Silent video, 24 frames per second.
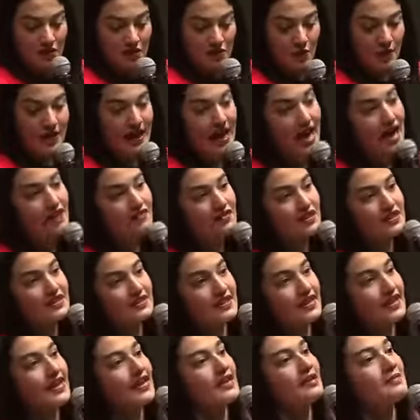We have this
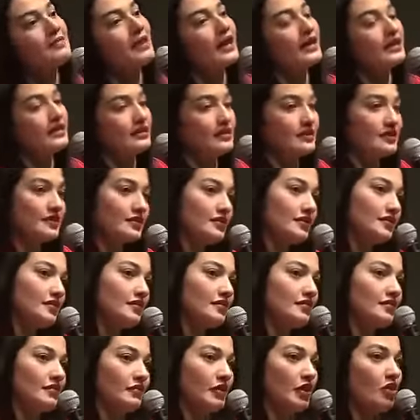thing in minds.
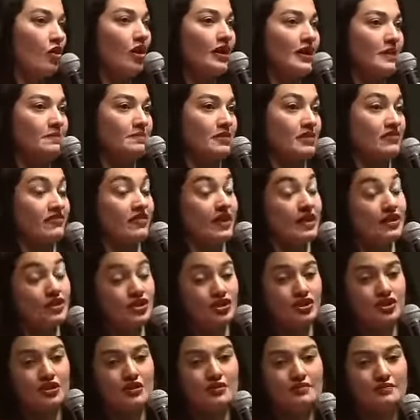We call it
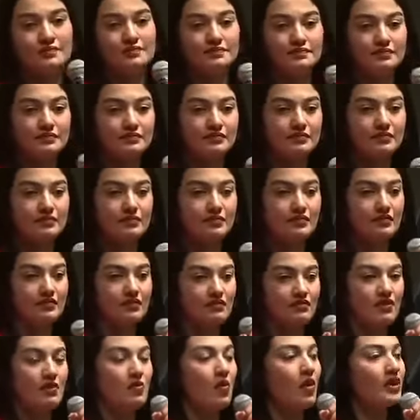perfection.
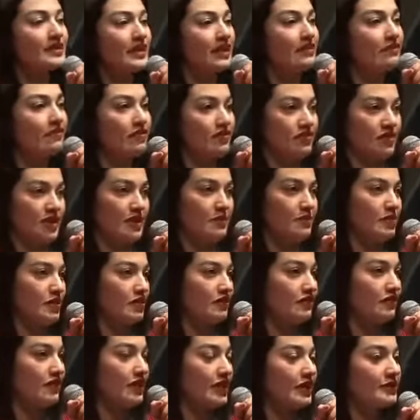We want everything
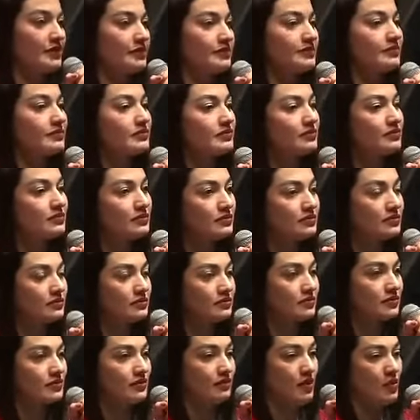perfect.
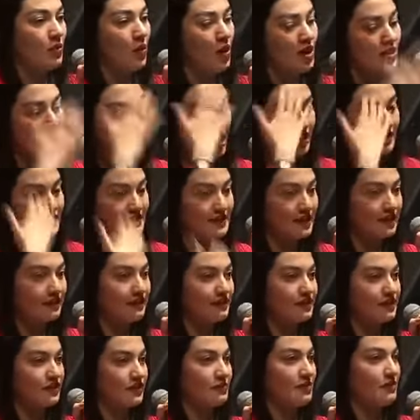We want
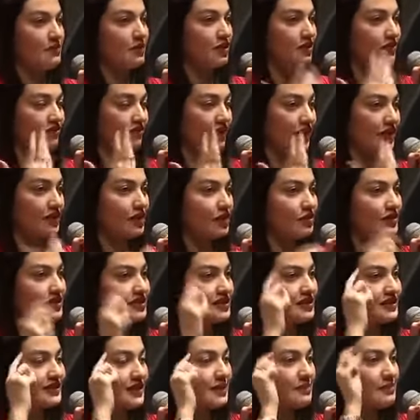ourselves to be perfect. There is
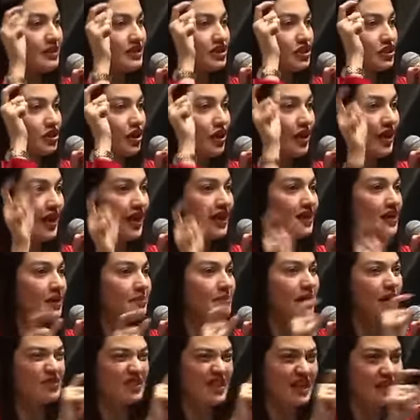this image in our head
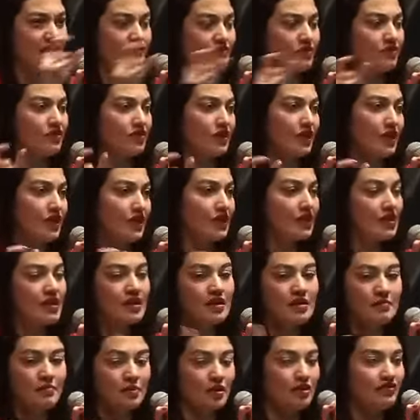about everything.
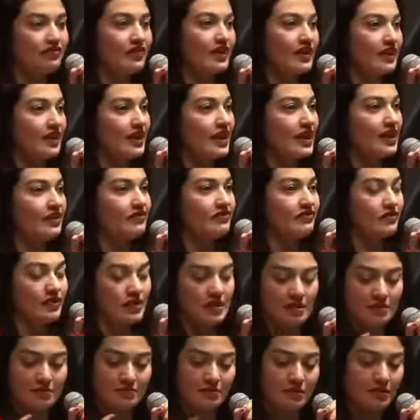Perfect life,
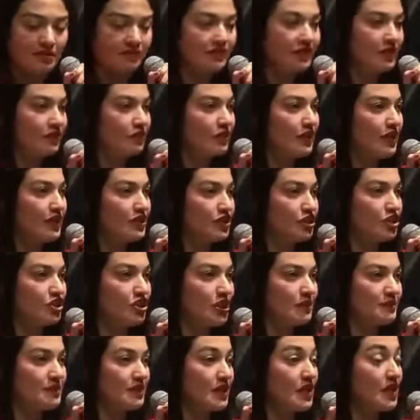perfect
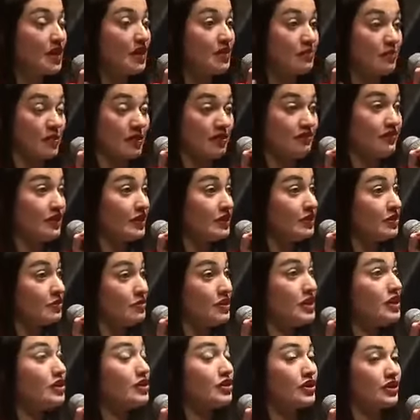relationships, perfect
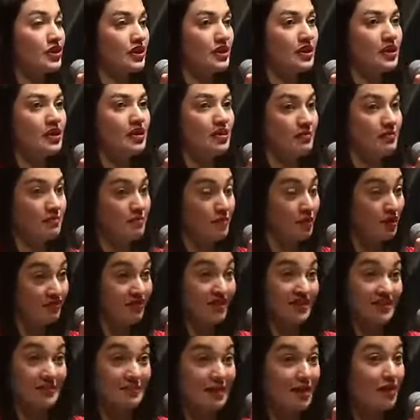career,
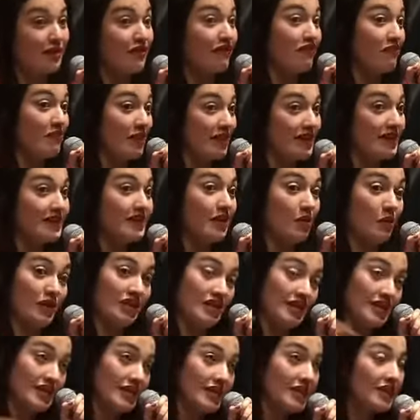perfect amount of money that we
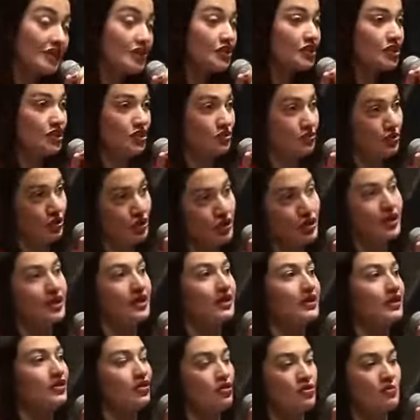need to
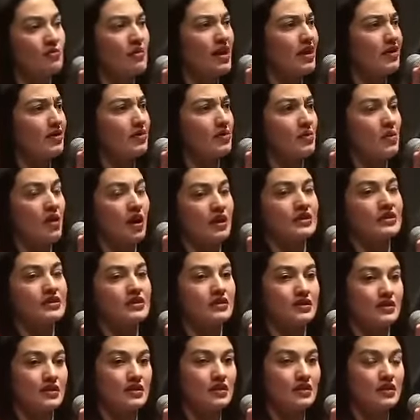earn no matter what.
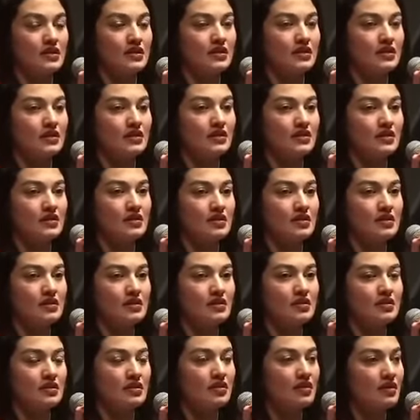
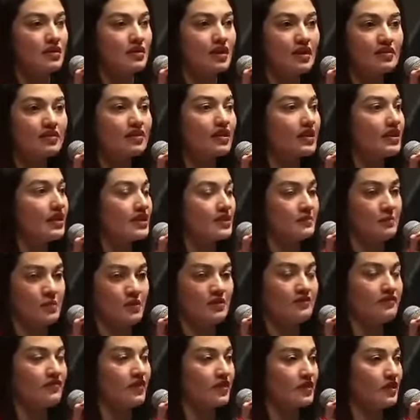Nothing is
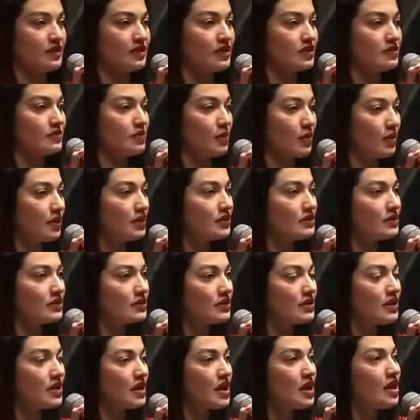perfect in this world.
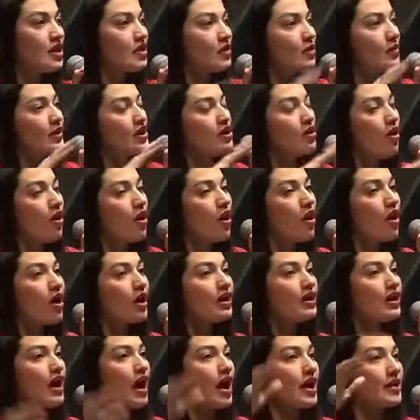We
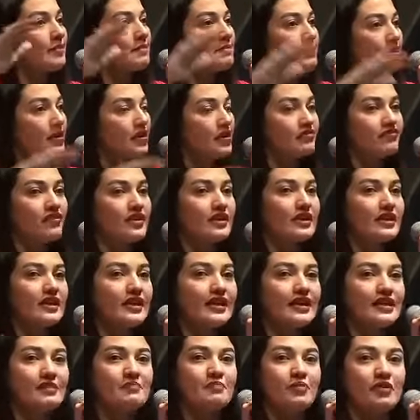all are perfectly
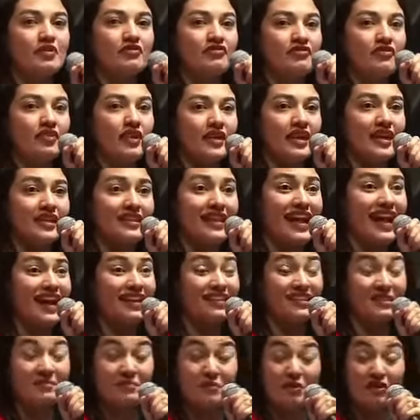imperfect, and
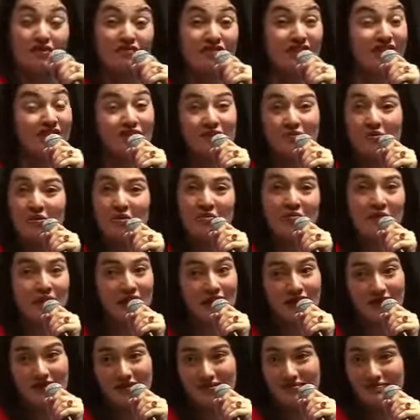that is perfectly all
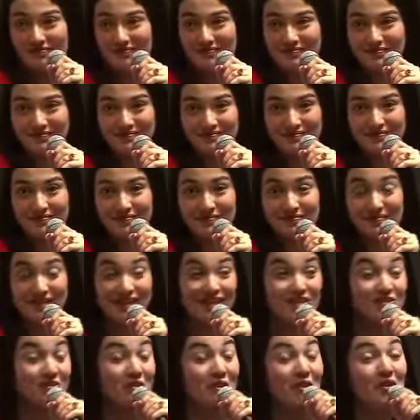right.
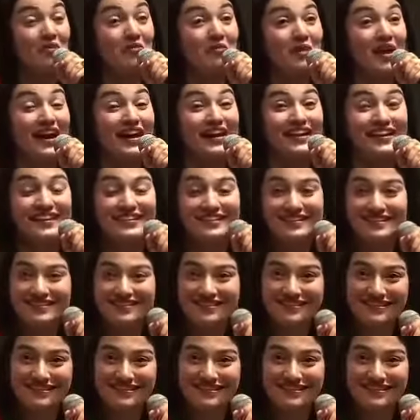That's all right.